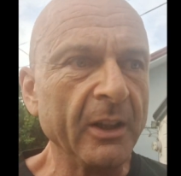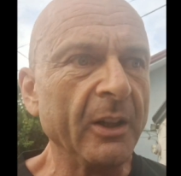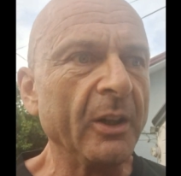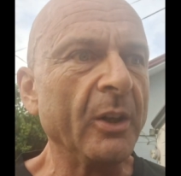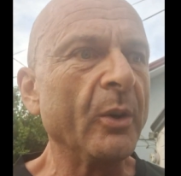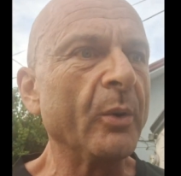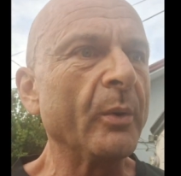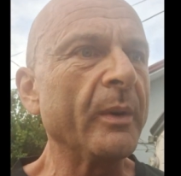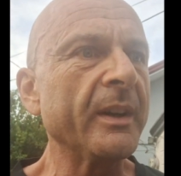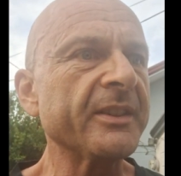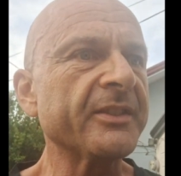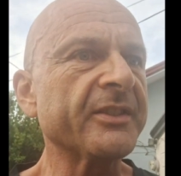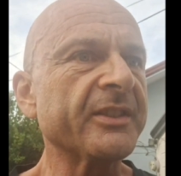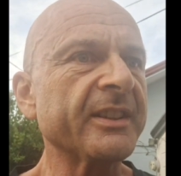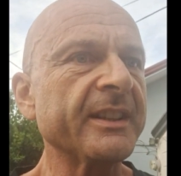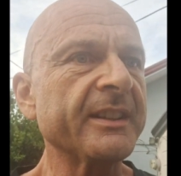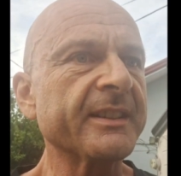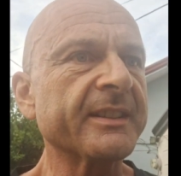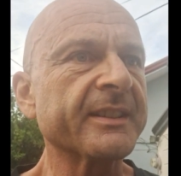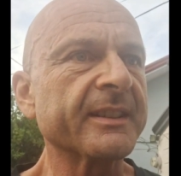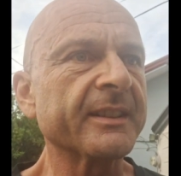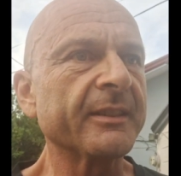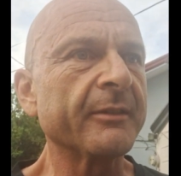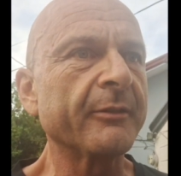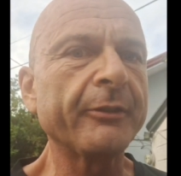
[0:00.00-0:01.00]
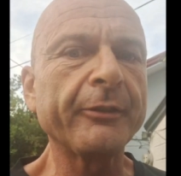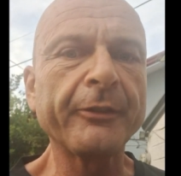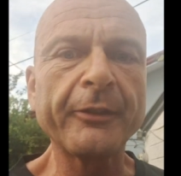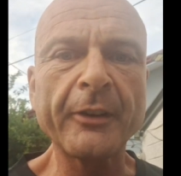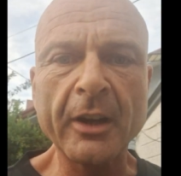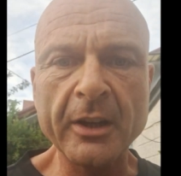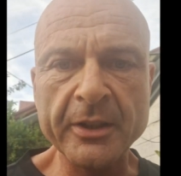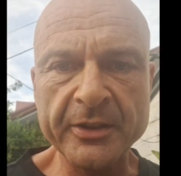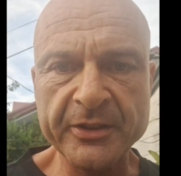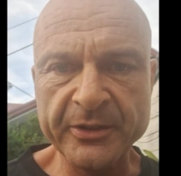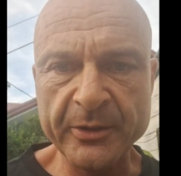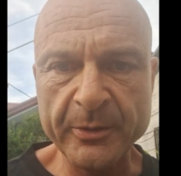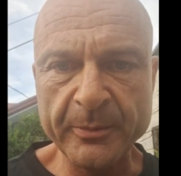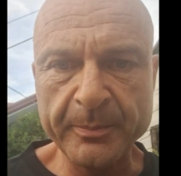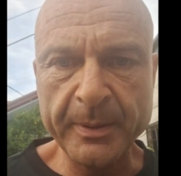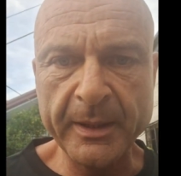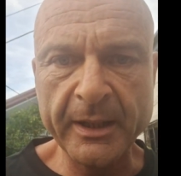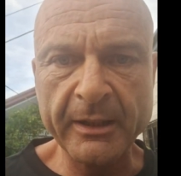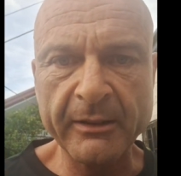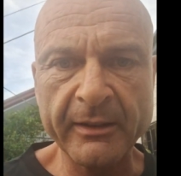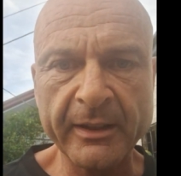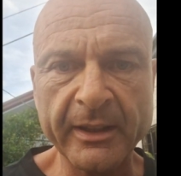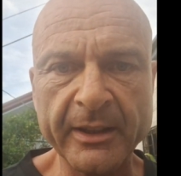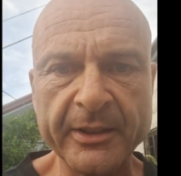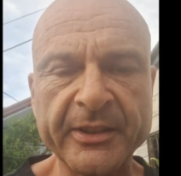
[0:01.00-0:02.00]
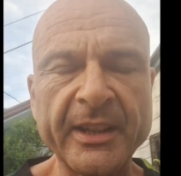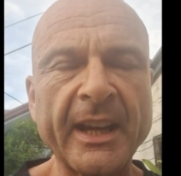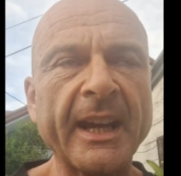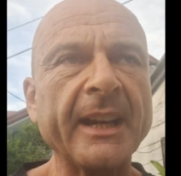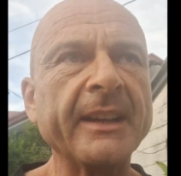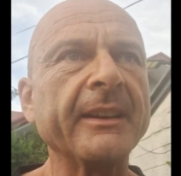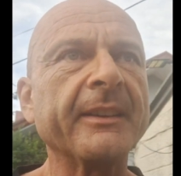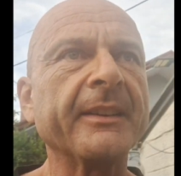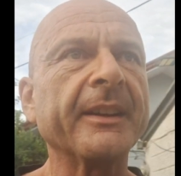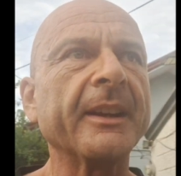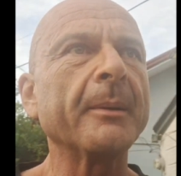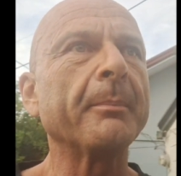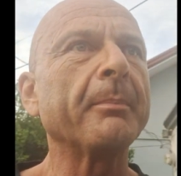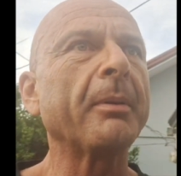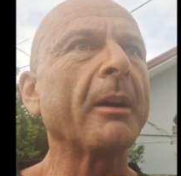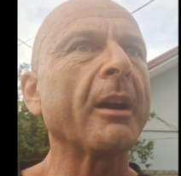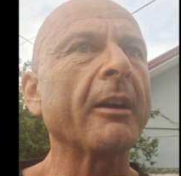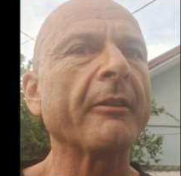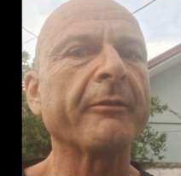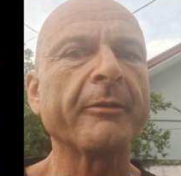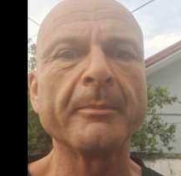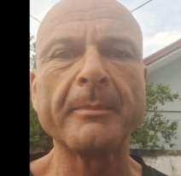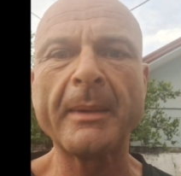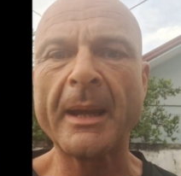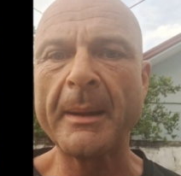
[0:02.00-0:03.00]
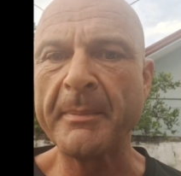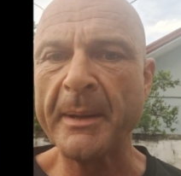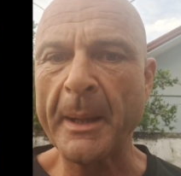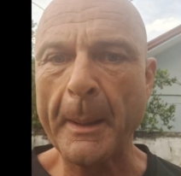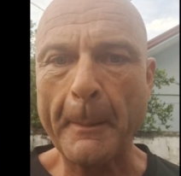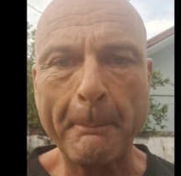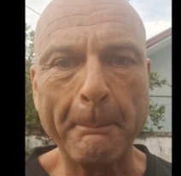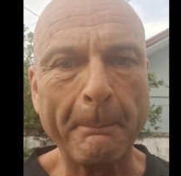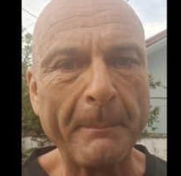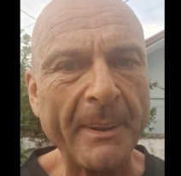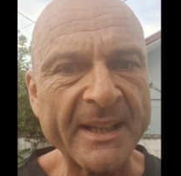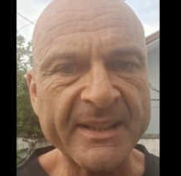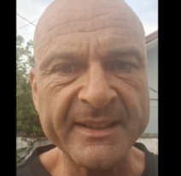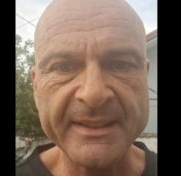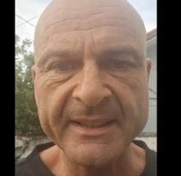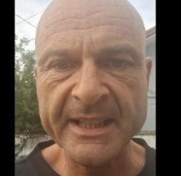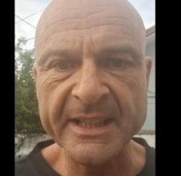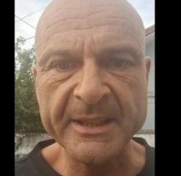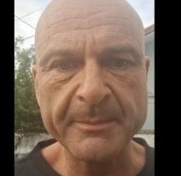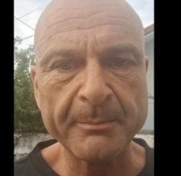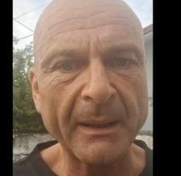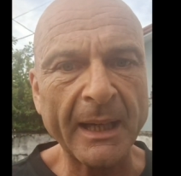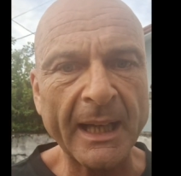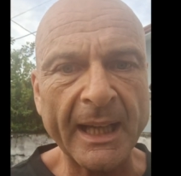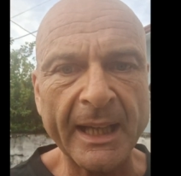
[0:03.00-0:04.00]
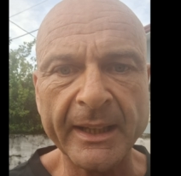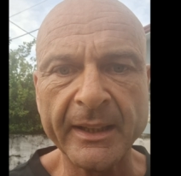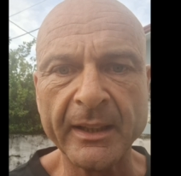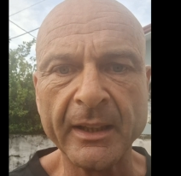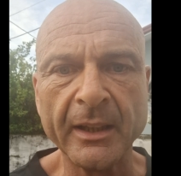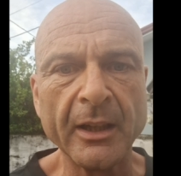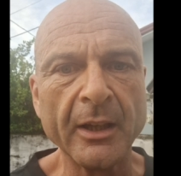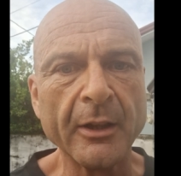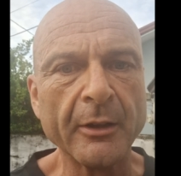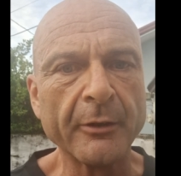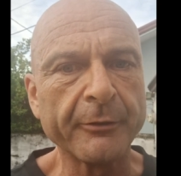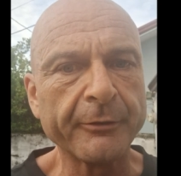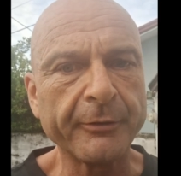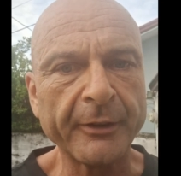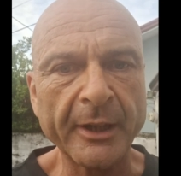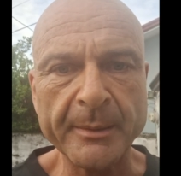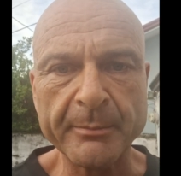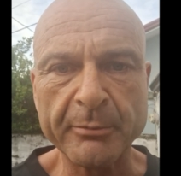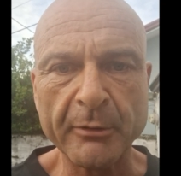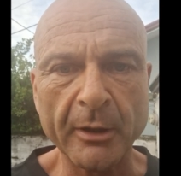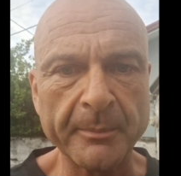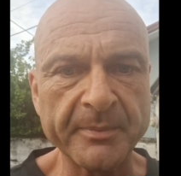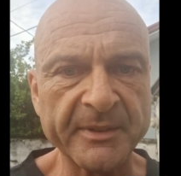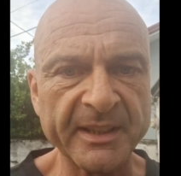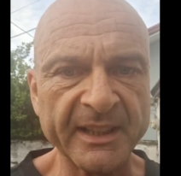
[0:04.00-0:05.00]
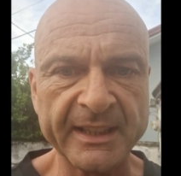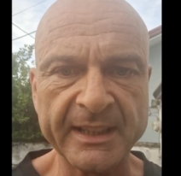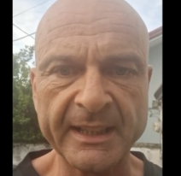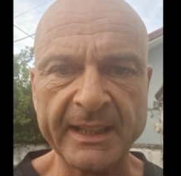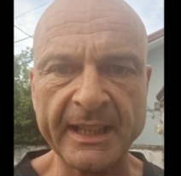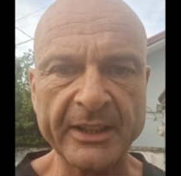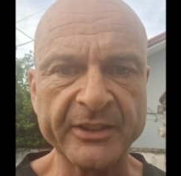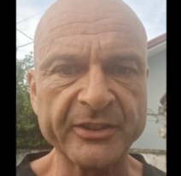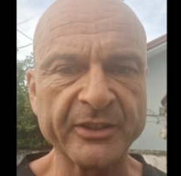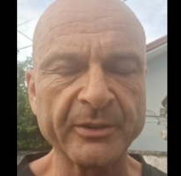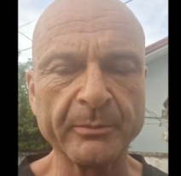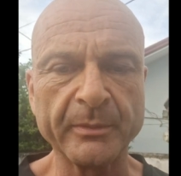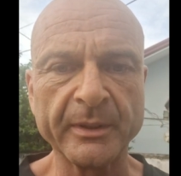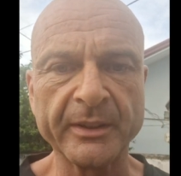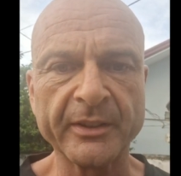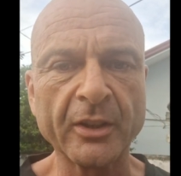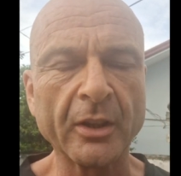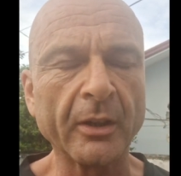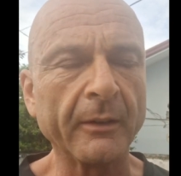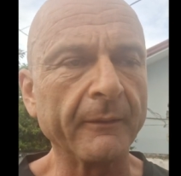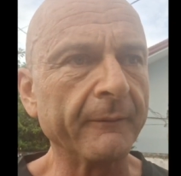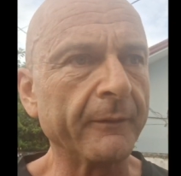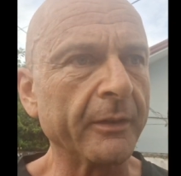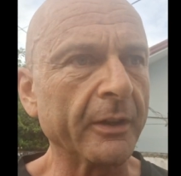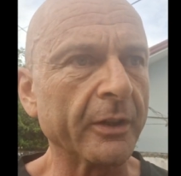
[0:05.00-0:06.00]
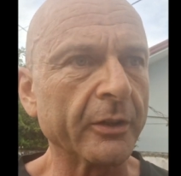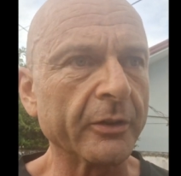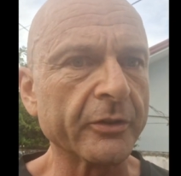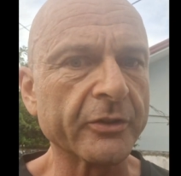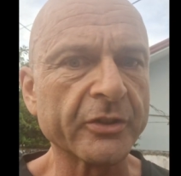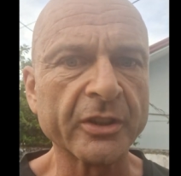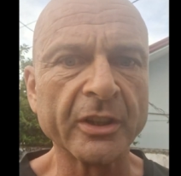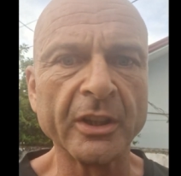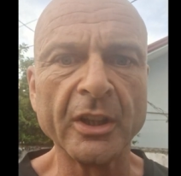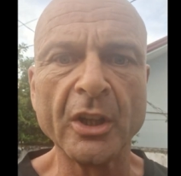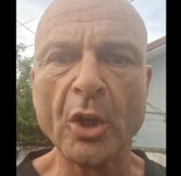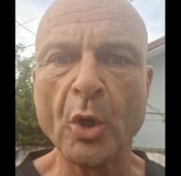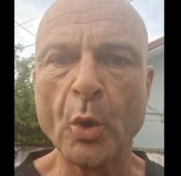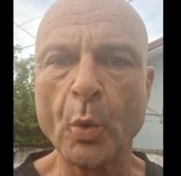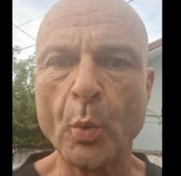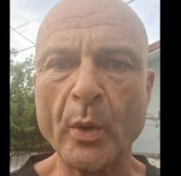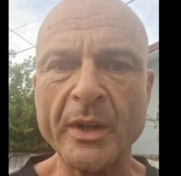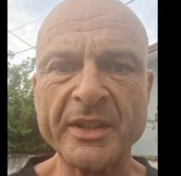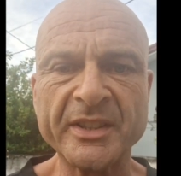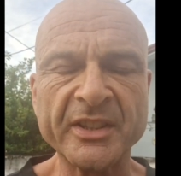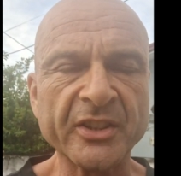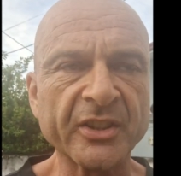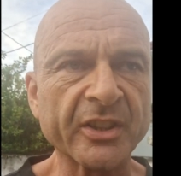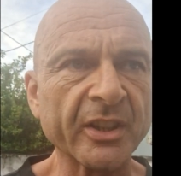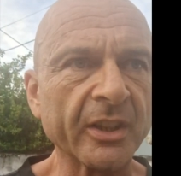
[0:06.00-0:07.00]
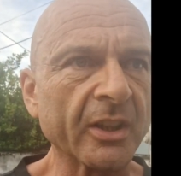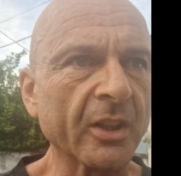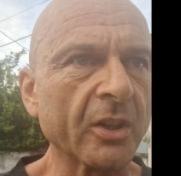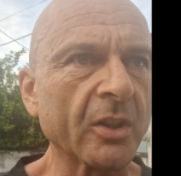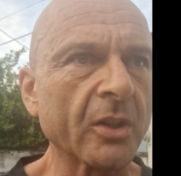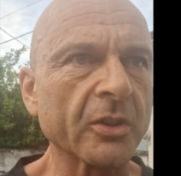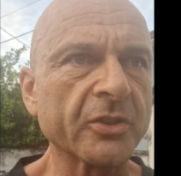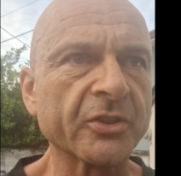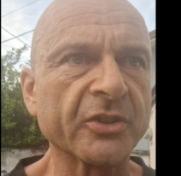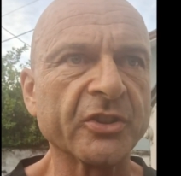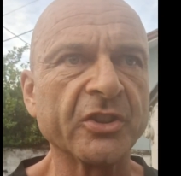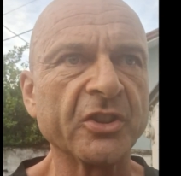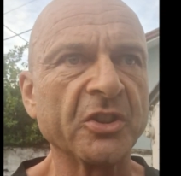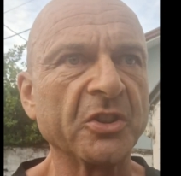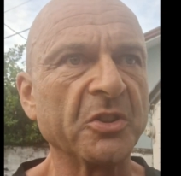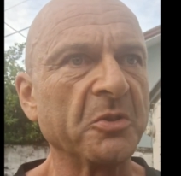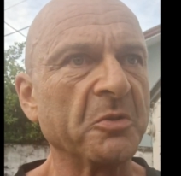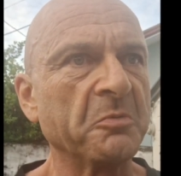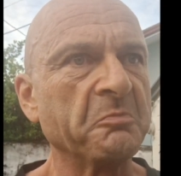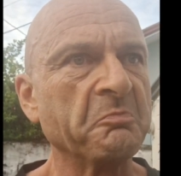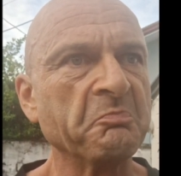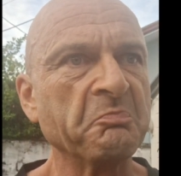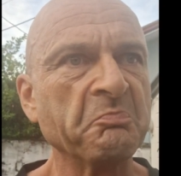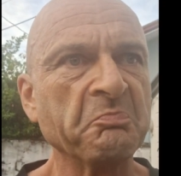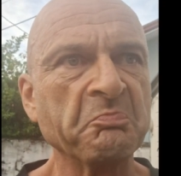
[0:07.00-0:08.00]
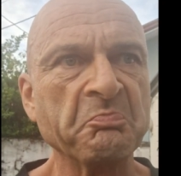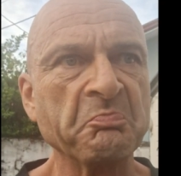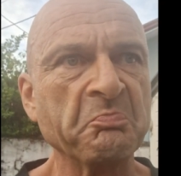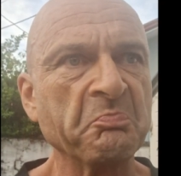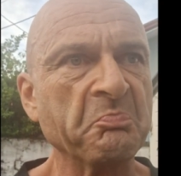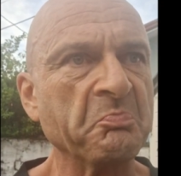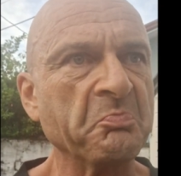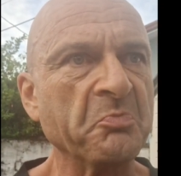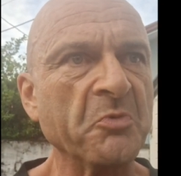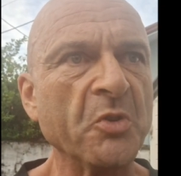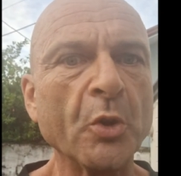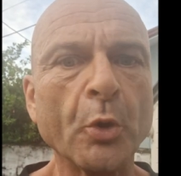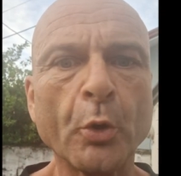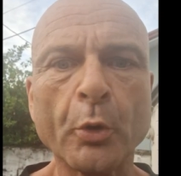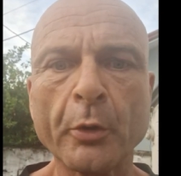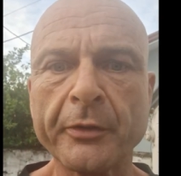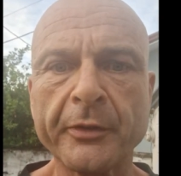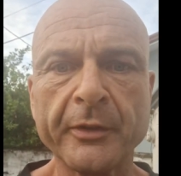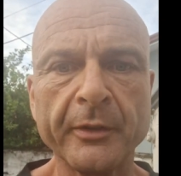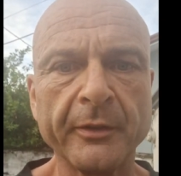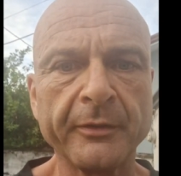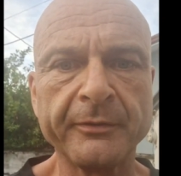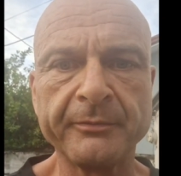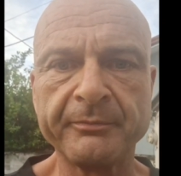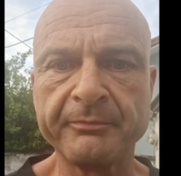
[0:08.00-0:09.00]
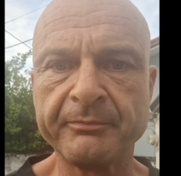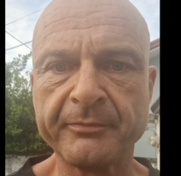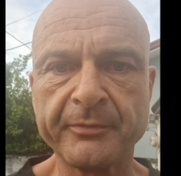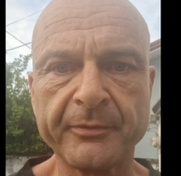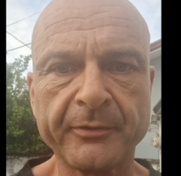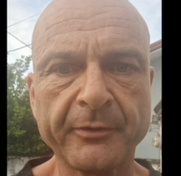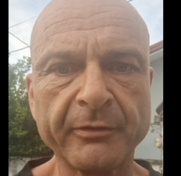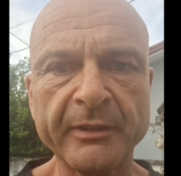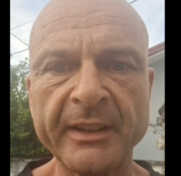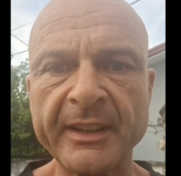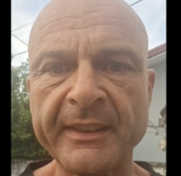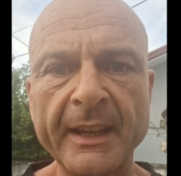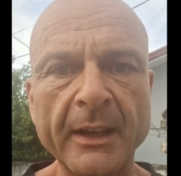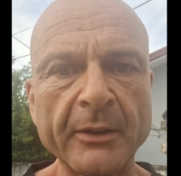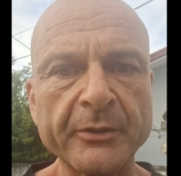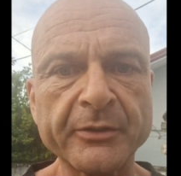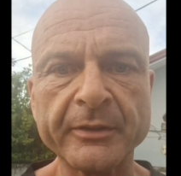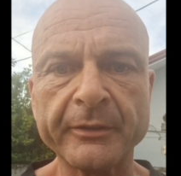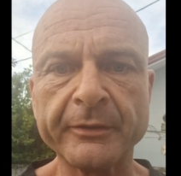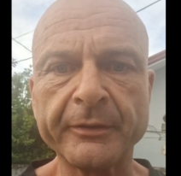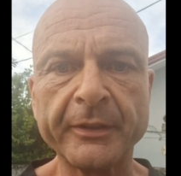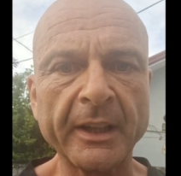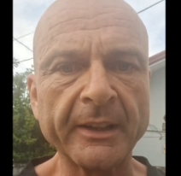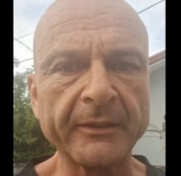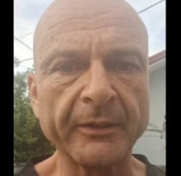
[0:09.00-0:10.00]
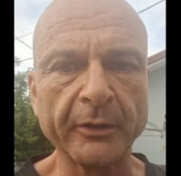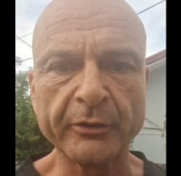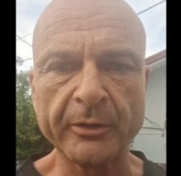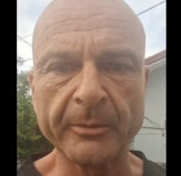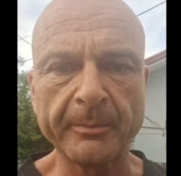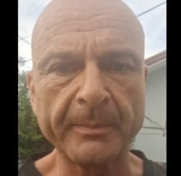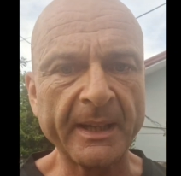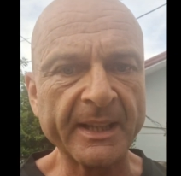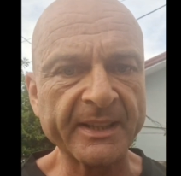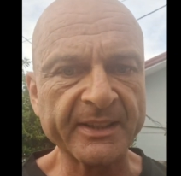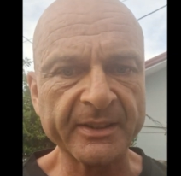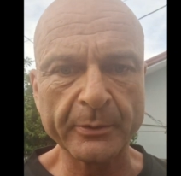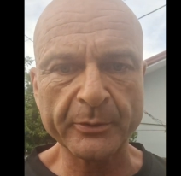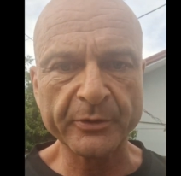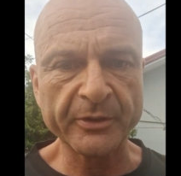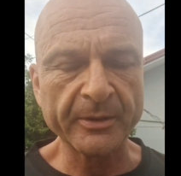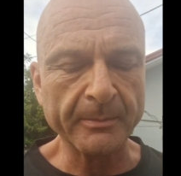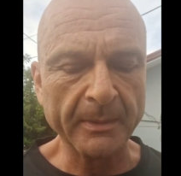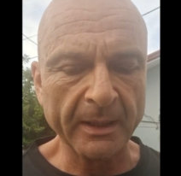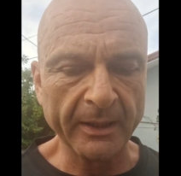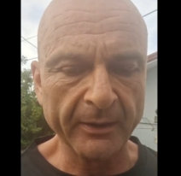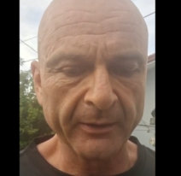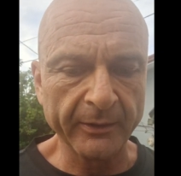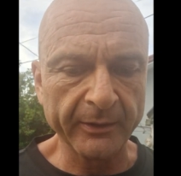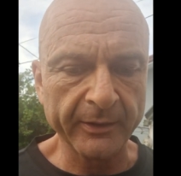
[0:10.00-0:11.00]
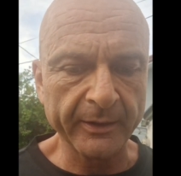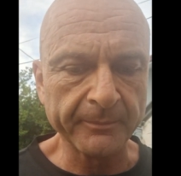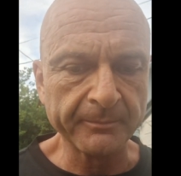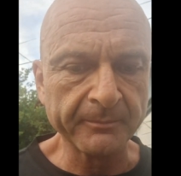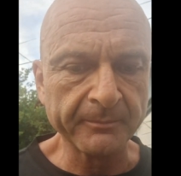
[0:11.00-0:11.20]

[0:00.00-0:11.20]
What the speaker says: which is far superior to anything apart from maybe a business plan fiber optic connection with Converge, which is going to cost you north of 3,500 pesos a month.